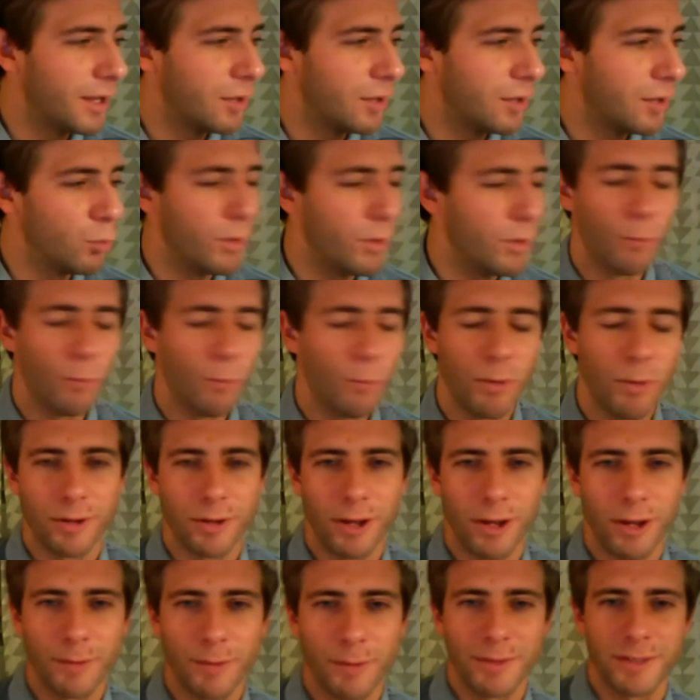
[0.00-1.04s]
We were
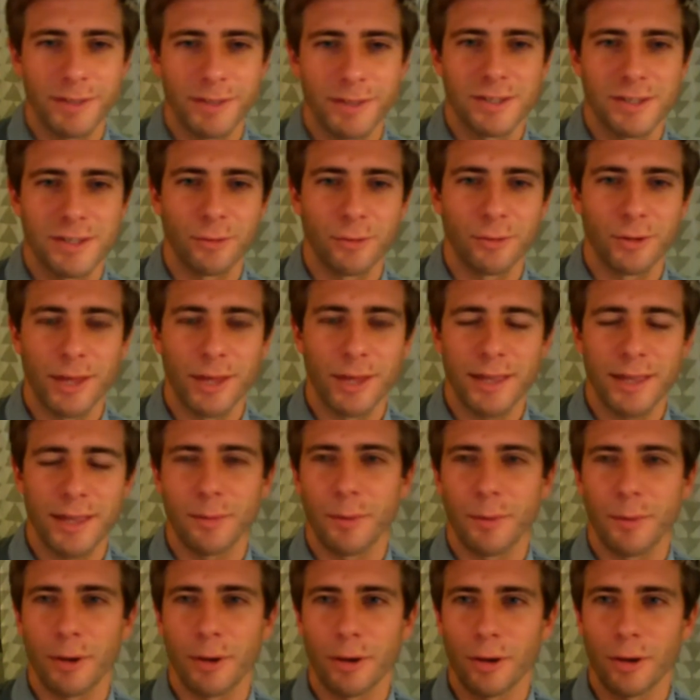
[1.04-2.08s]
talking about this the other day
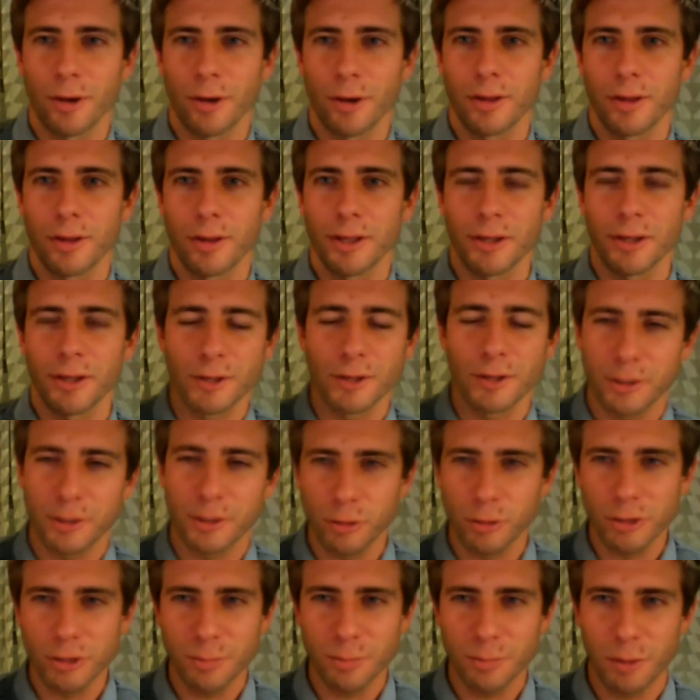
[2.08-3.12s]
about like
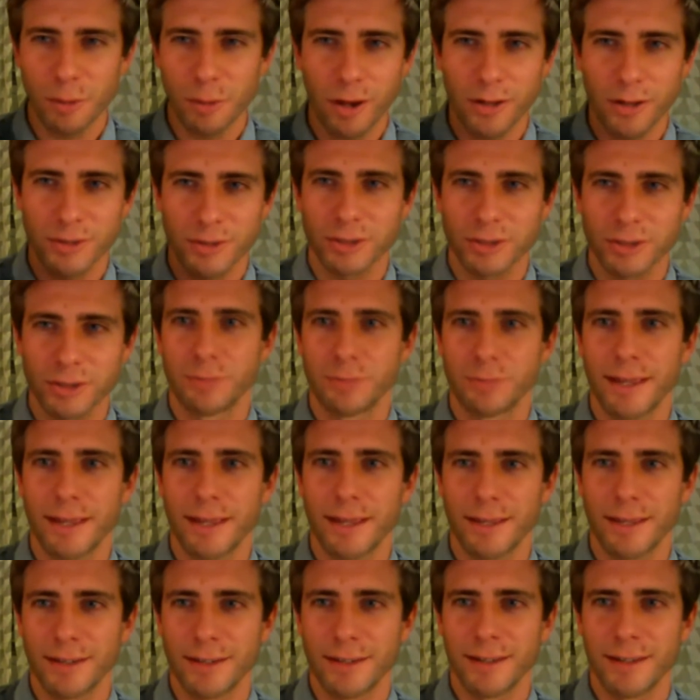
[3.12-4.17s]
Chris Bosh
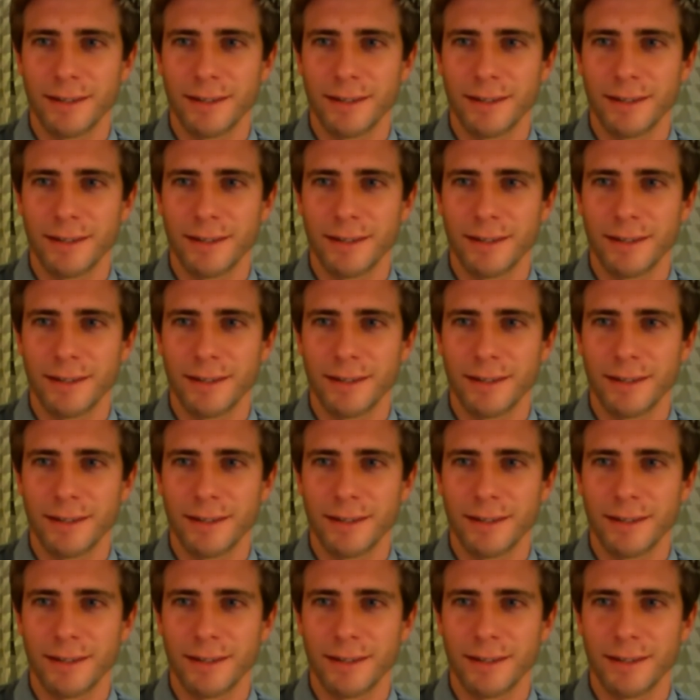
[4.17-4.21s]
made